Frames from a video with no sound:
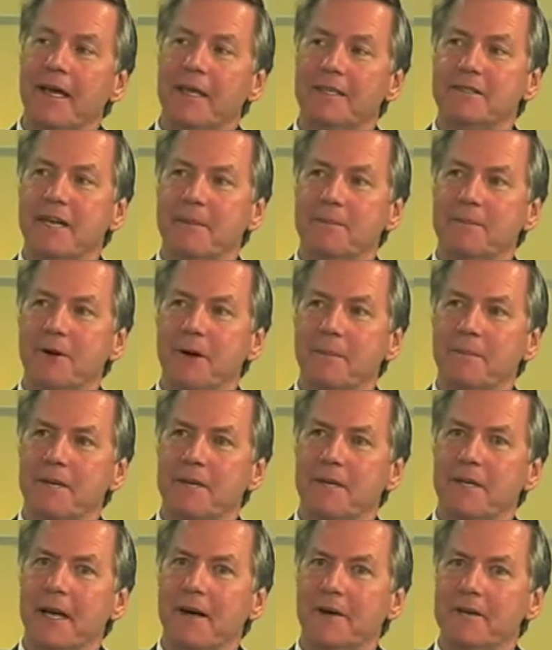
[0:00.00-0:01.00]
Is that
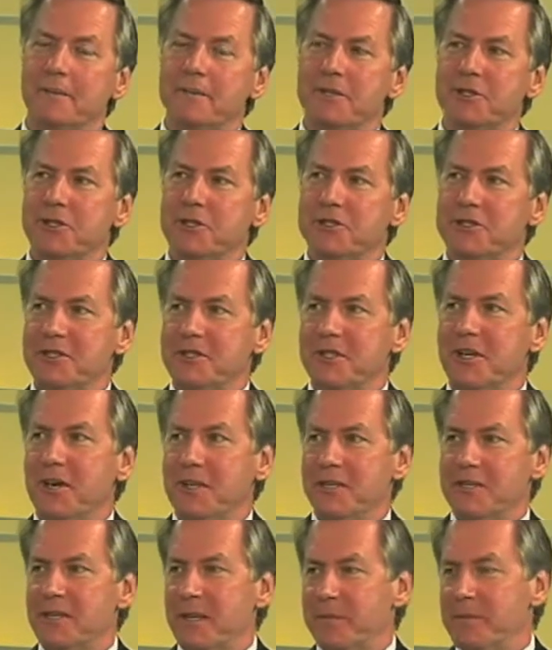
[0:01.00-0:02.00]
property going to produce this
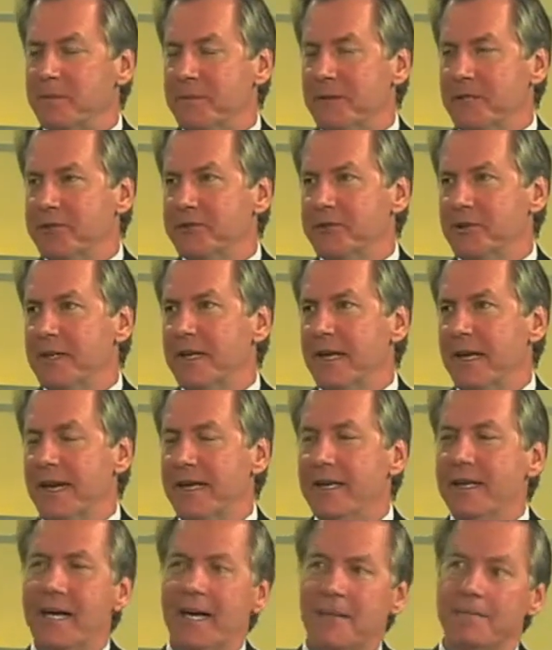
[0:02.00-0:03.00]
kind of supplementary
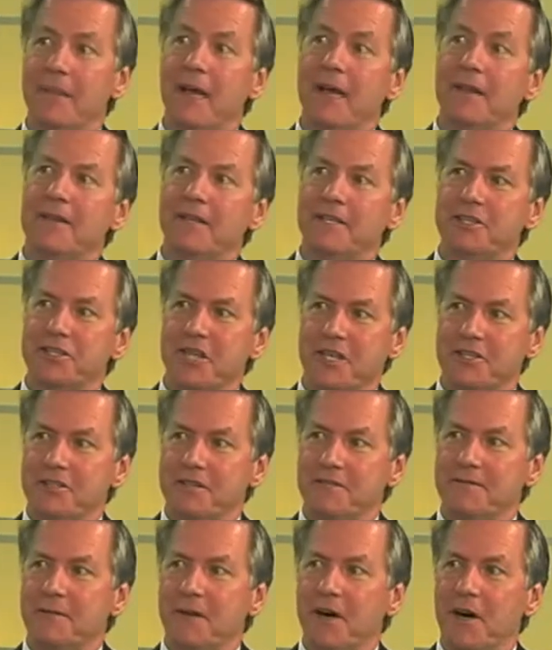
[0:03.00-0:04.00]
income that
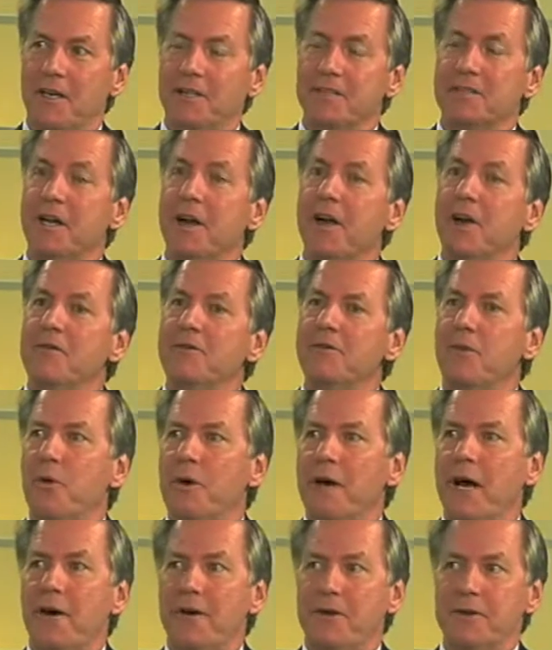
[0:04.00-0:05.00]
justifies
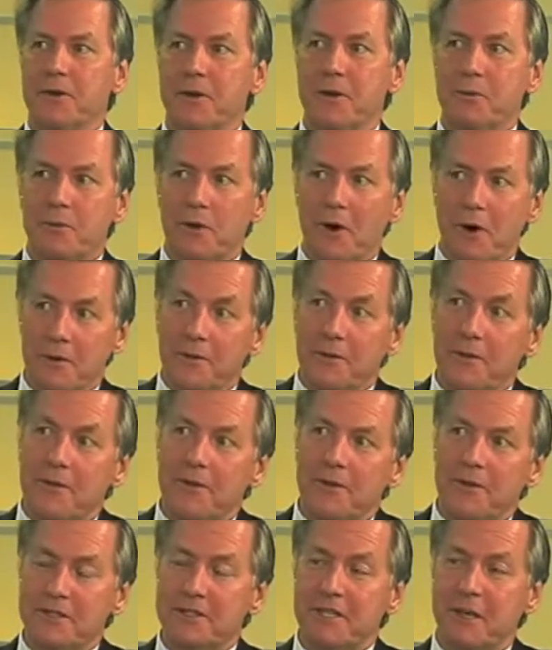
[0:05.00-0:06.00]
foregoing the growth
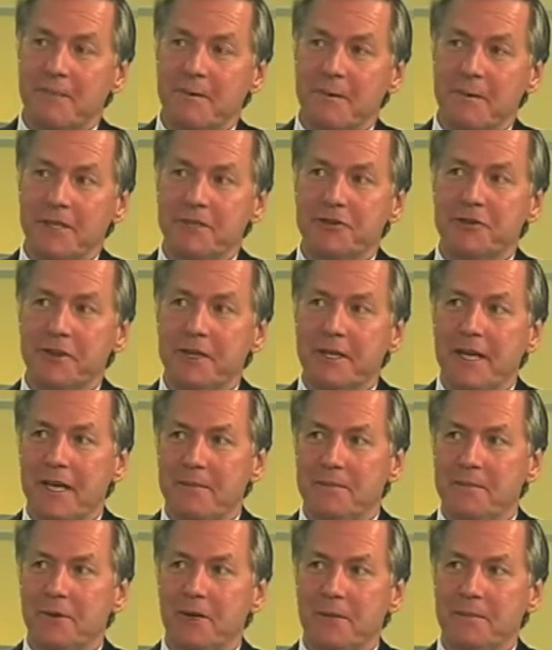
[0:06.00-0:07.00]
that supplementary
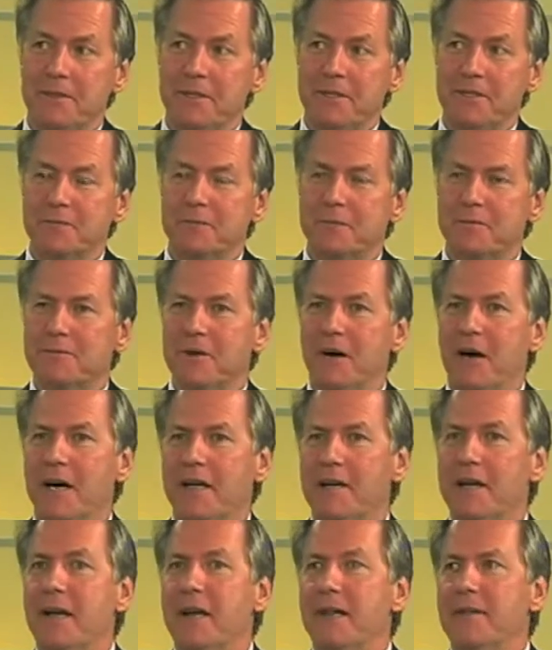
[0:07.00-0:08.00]
income properties
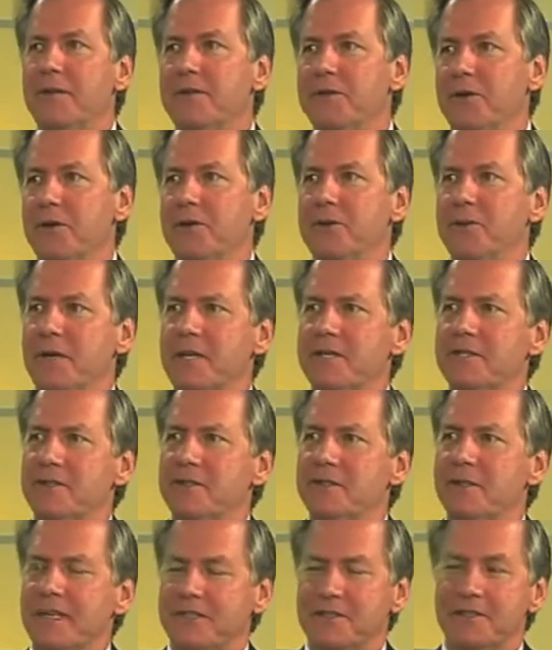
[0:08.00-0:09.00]
provide? The third
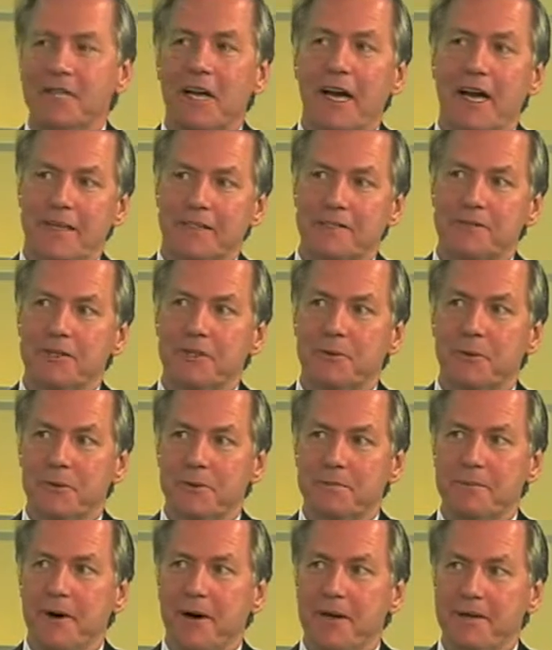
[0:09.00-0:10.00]
reason is tax. Do you
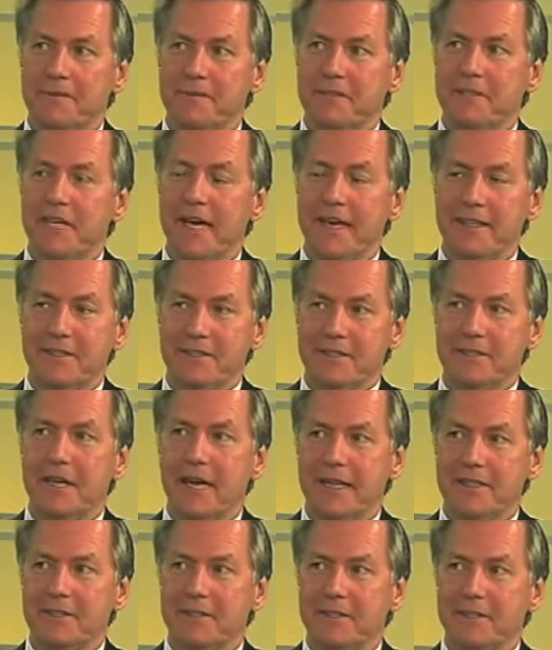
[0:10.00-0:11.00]
want to buy it for tax? Is
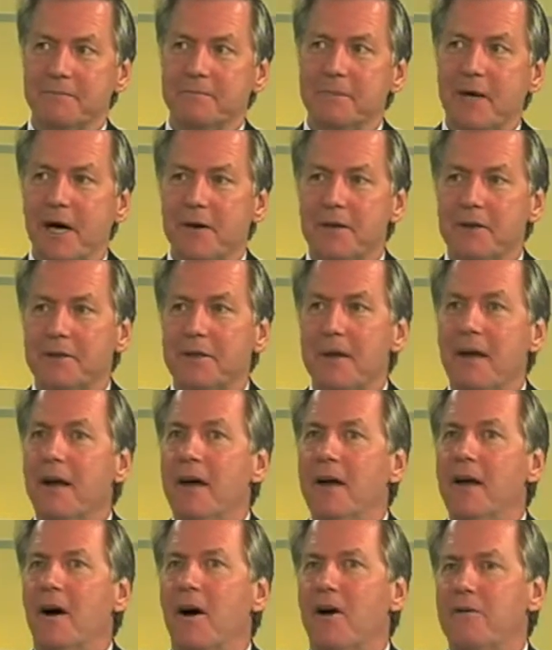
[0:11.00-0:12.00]
tax a component
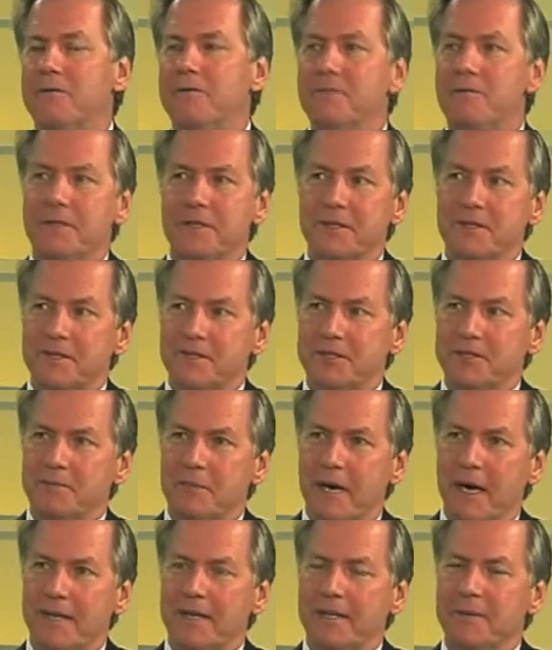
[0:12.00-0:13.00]
of the
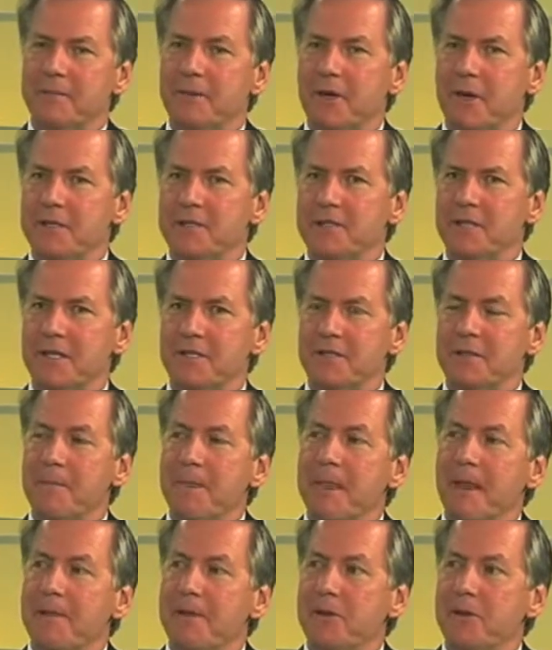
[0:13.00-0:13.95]
decision-making process?